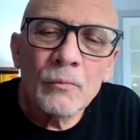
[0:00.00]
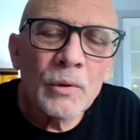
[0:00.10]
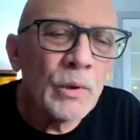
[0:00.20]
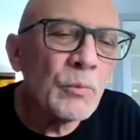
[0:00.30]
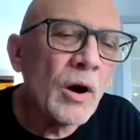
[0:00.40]

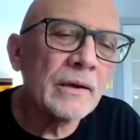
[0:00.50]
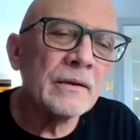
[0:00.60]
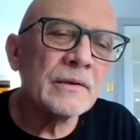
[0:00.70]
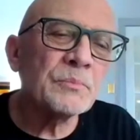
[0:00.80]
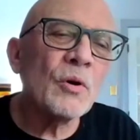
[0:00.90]
When we walk in
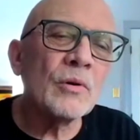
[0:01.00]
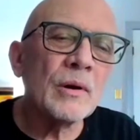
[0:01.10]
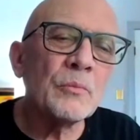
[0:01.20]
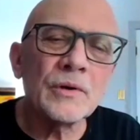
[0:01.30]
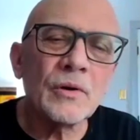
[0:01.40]
this
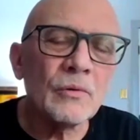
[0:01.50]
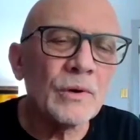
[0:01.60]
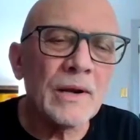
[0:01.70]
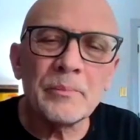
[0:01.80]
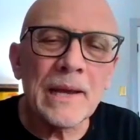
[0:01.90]
program, we're told
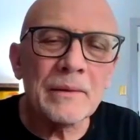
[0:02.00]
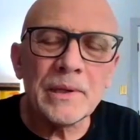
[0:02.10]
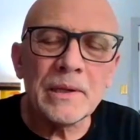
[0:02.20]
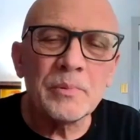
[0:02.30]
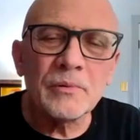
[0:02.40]
we're not bad
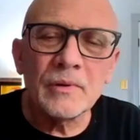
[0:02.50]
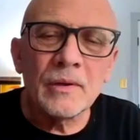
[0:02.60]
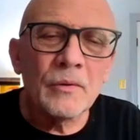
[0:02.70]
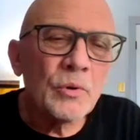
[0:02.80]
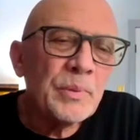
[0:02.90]
people.
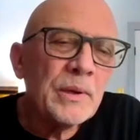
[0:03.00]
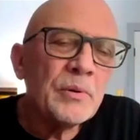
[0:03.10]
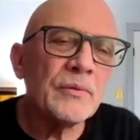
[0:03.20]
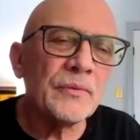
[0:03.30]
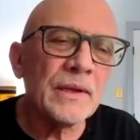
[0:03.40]
We're
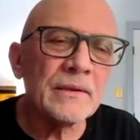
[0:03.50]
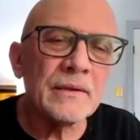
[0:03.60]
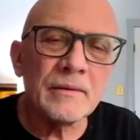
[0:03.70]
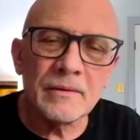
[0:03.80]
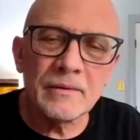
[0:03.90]
people
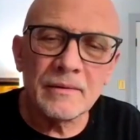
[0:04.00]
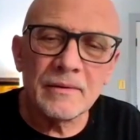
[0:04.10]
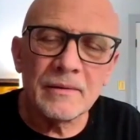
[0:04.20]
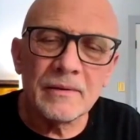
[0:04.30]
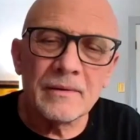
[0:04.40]
afflicted
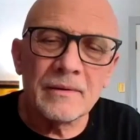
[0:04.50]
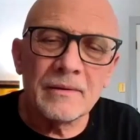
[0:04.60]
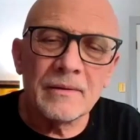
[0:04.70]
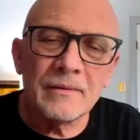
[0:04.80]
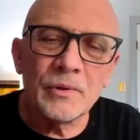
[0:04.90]

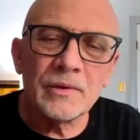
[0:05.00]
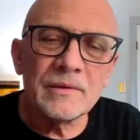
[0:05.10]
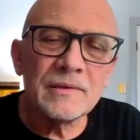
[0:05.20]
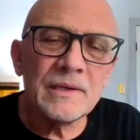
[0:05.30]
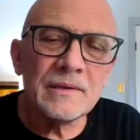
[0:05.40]
with a
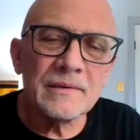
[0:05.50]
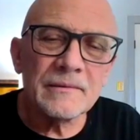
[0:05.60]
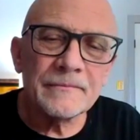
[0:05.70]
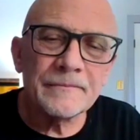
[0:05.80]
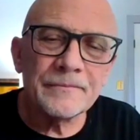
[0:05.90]
disease.
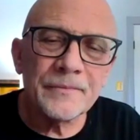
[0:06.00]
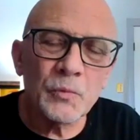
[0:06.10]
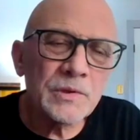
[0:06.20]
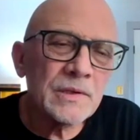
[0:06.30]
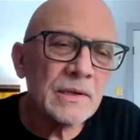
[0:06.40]

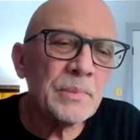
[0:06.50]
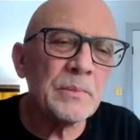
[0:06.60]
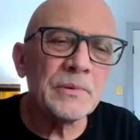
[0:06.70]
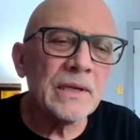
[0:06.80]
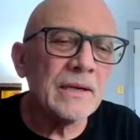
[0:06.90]
We're sick
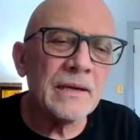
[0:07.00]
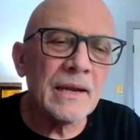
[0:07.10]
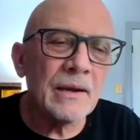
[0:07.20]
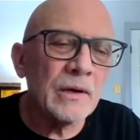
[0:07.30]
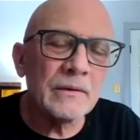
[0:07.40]
people needing to
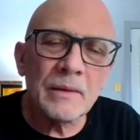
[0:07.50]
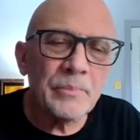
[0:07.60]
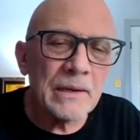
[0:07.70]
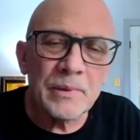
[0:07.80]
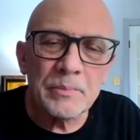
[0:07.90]
get well,
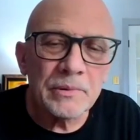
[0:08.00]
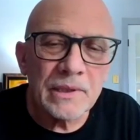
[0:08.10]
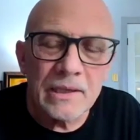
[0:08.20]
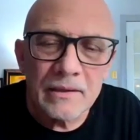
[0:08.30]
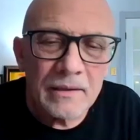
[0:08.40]
not bad people
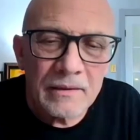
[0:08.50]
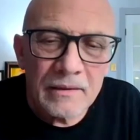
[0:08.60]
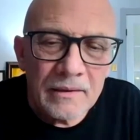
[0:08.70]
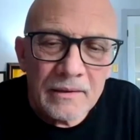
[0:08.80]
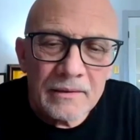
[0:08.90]
needing
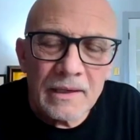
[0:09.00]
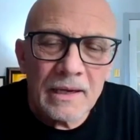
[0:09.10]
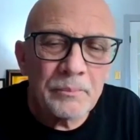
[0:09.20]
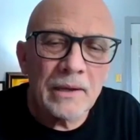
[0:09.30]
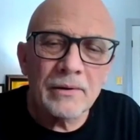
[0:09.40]
to
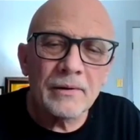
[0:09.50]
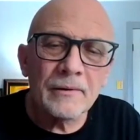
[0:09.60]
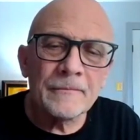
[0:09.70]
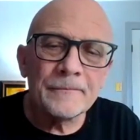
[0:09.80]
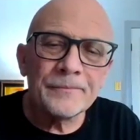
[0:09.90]
get better.
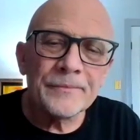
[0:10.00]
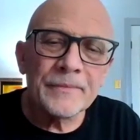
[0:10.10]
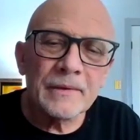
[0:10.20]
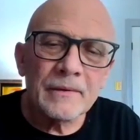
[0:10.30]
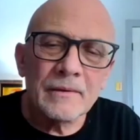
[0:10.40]

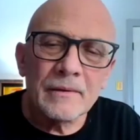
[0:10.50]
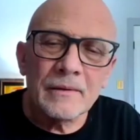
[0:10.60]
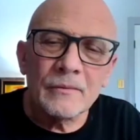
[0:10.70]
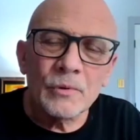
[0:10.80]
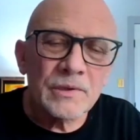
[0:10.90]

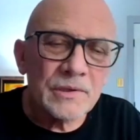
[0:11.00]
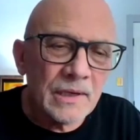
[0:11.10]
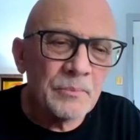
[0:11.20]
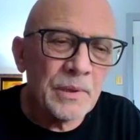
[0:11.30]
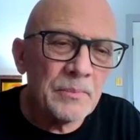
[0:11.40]
We're
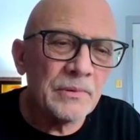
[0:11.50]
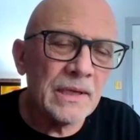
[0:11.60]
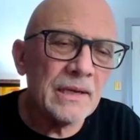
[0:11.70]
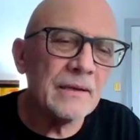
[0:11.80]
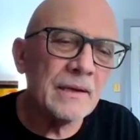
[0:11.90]
sick people
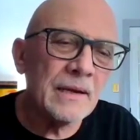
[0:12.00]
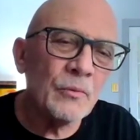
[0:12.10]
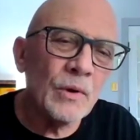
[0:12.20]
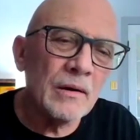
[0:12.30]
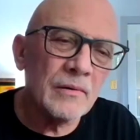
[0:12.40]
needing to get
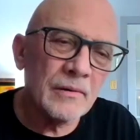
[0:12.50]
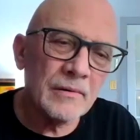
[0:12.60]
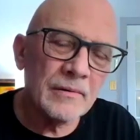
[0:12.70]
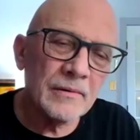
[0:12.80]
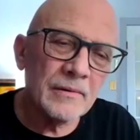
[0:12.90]
well.
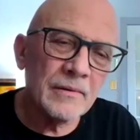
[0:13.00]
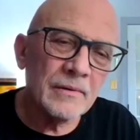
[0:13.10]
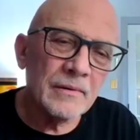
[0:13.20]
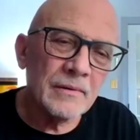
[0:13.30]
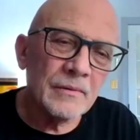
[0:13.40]

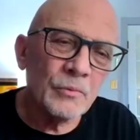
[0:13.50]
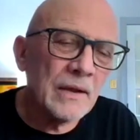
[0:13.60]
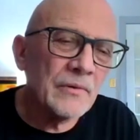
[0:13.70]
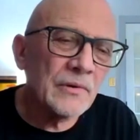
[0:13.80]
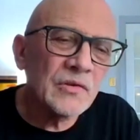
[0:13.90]
We
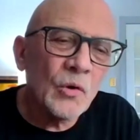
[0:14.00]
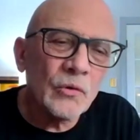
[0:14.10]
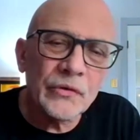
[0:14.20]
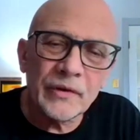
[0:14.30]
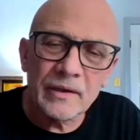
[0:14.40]
have a
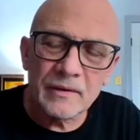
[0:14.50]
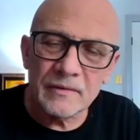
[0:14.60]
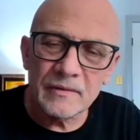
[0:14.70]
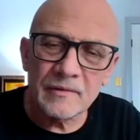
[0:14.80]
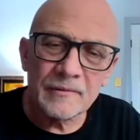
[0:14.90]
soul
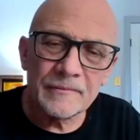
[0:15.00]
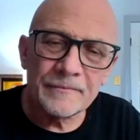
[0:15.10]
sickness,